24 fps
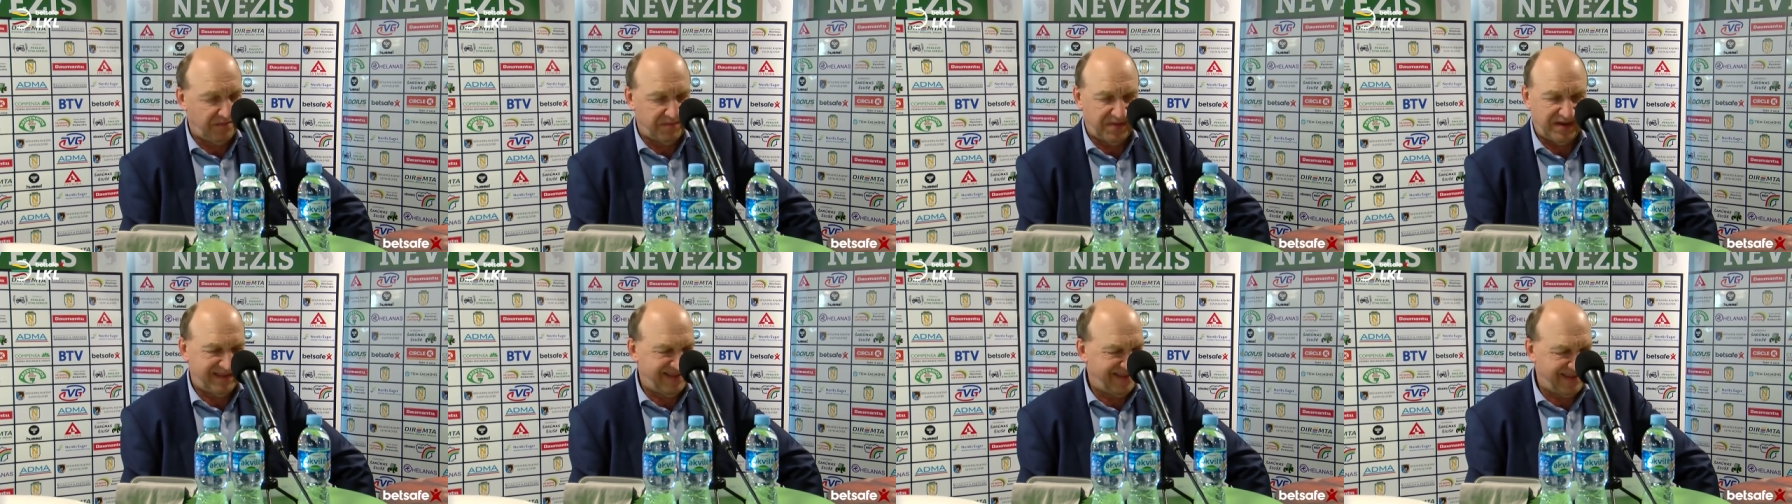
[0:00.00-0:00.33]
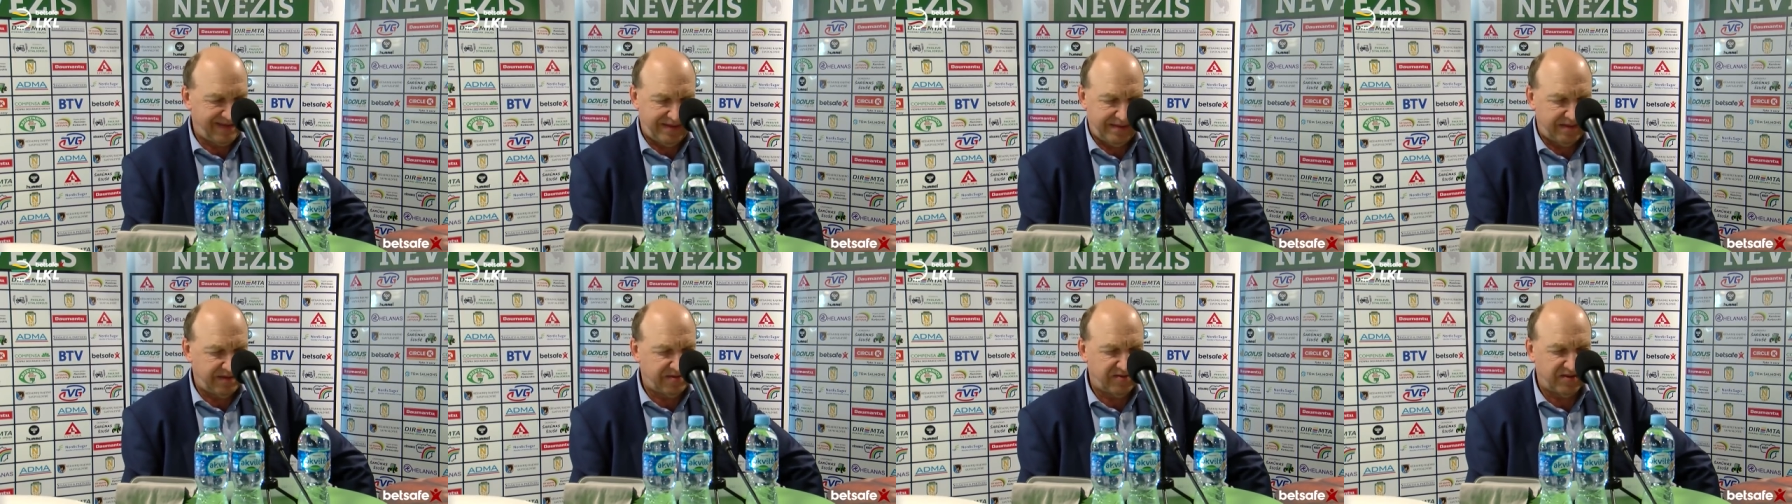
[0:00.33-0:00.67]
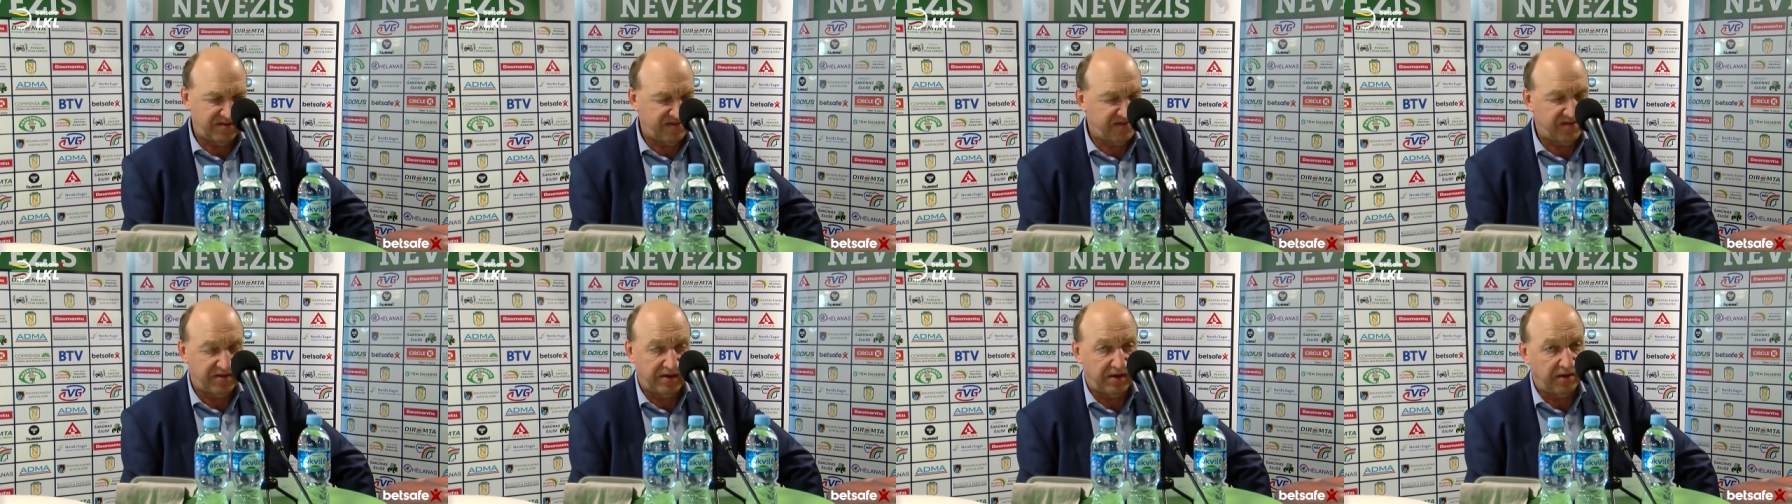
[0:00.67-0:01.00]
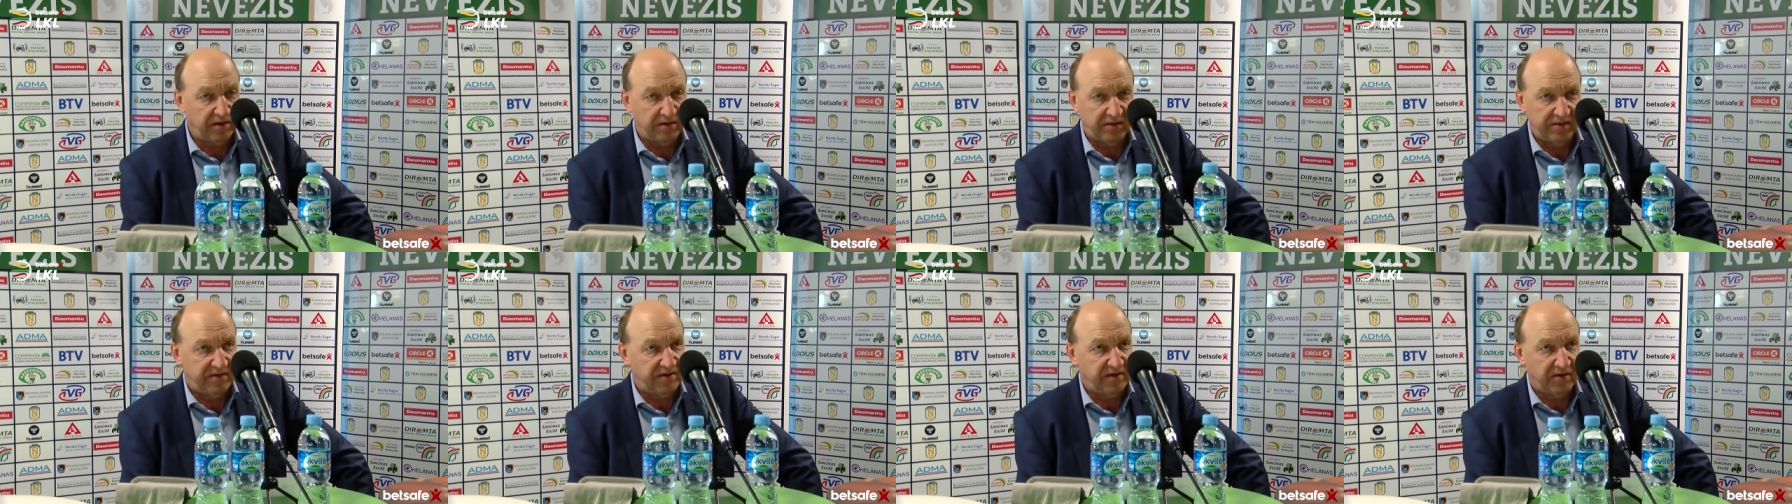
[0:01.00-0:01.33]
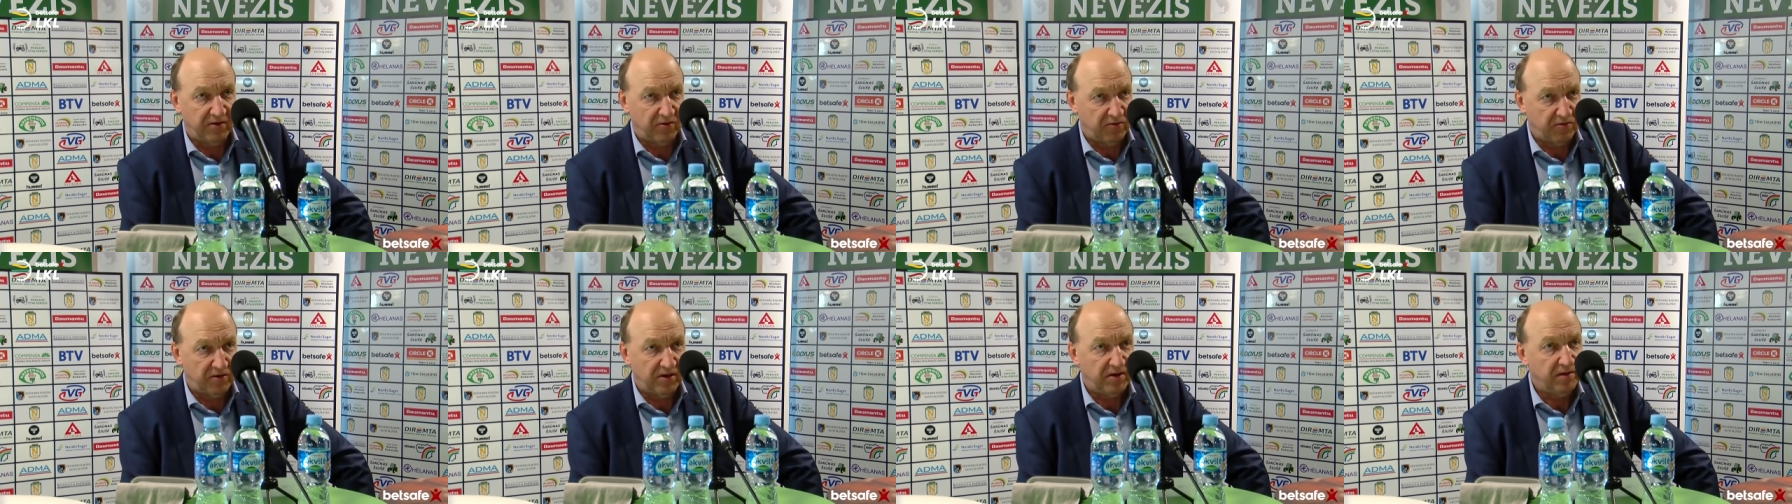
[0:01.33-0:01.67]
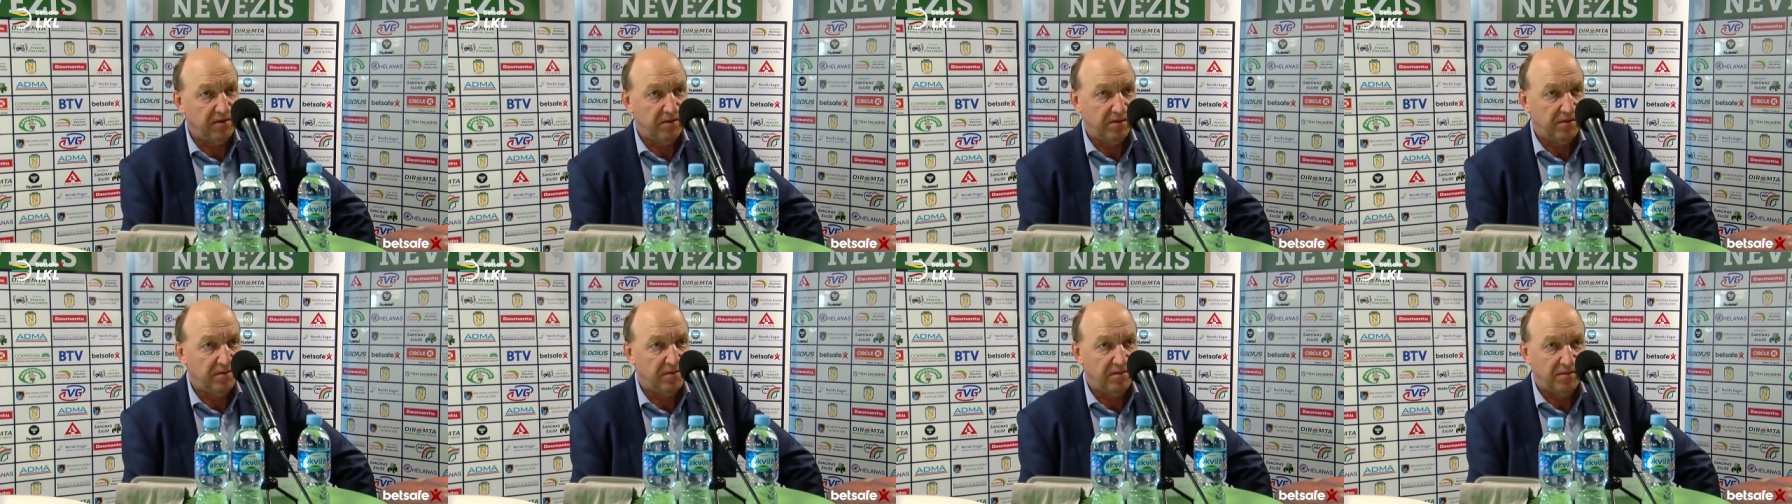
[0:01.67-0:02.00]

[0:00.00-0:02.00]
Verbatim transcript: but just in theory.